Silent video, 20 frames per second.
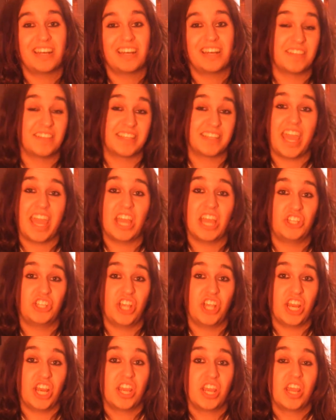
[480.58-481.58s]
in this
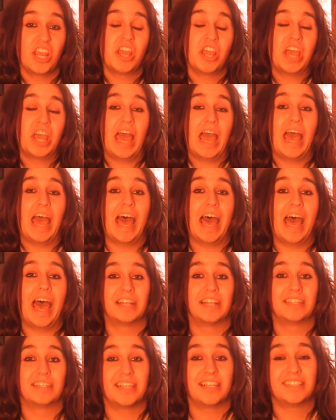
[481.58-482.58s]
kitchen,
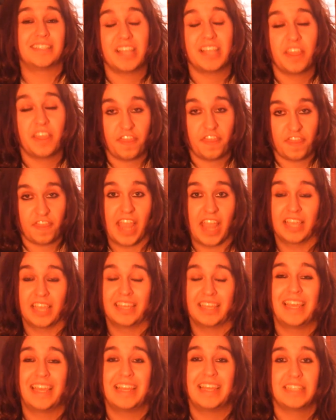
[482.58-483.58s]
and there's this thing
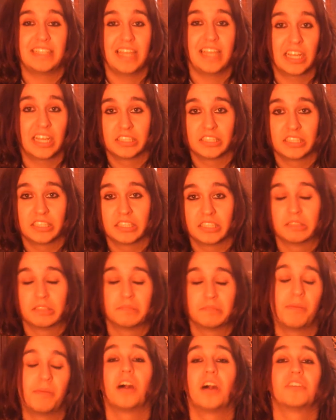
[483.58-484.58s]
eating
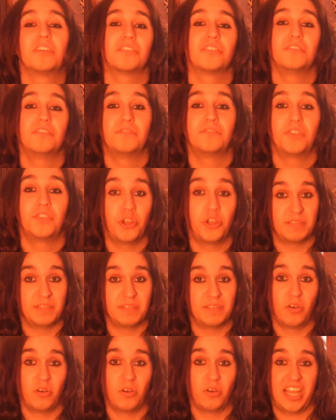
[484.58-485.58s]
part of Yuri's
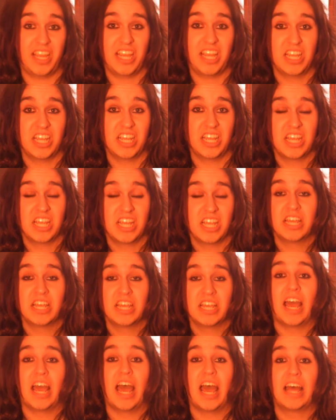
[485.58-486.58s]
body.
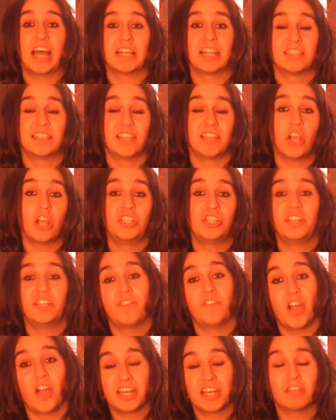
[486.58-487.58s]
And so she
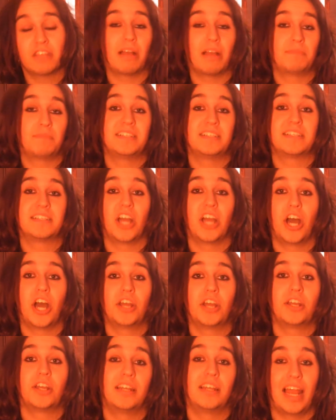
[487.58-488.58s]
finally grabs his
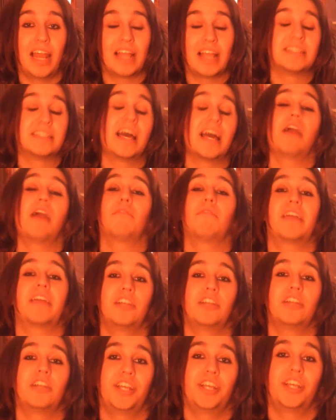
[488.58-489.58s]
gun and legs it out of the
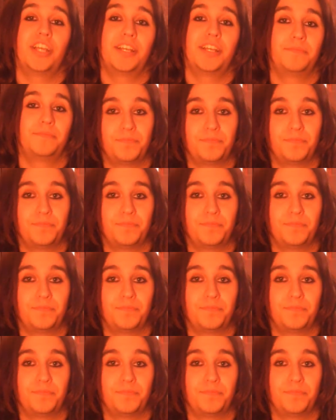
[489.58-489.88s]
kitchen.